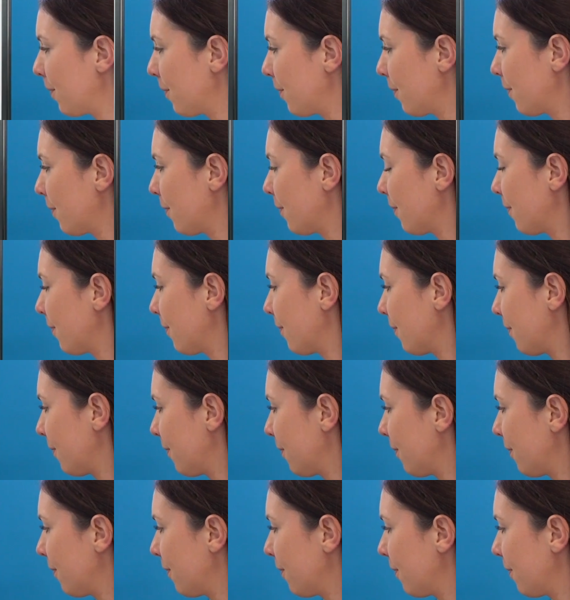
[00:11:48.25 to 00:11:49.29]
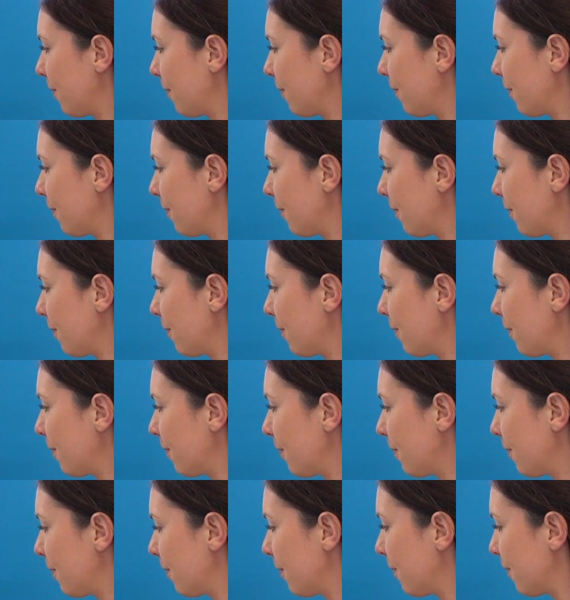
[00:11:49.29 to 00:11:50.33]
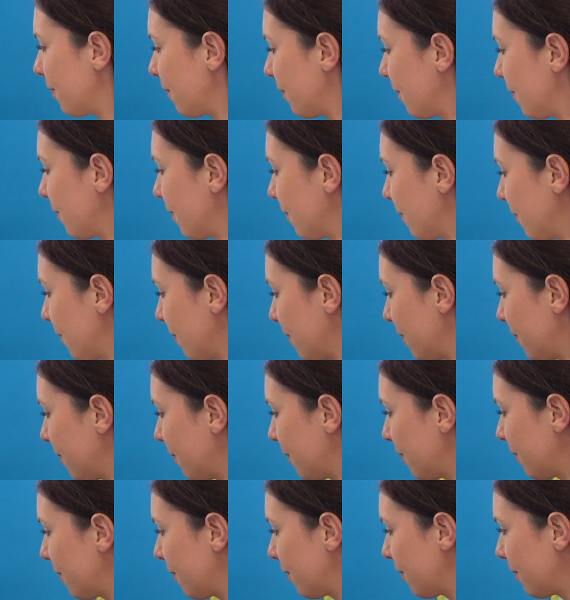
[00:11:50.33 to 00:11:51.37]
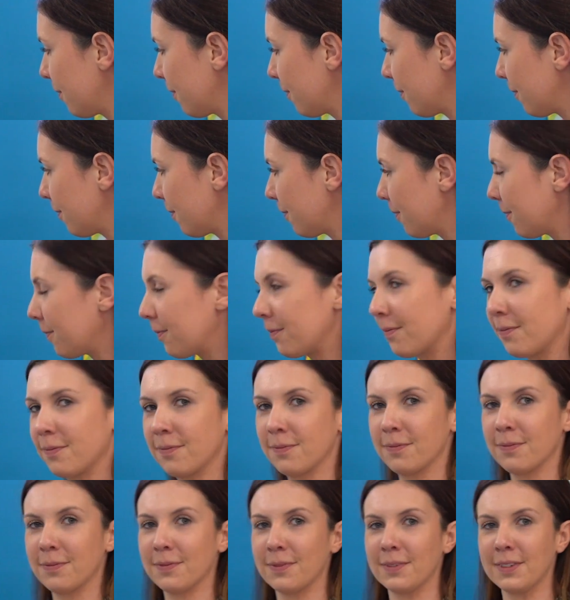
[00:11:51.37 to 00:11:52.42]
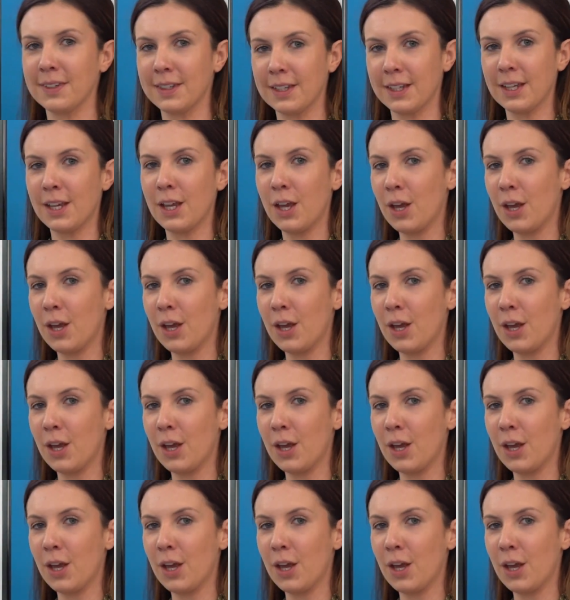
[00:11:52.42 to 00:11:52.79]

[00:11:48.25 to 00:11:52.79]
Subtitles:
[no speech]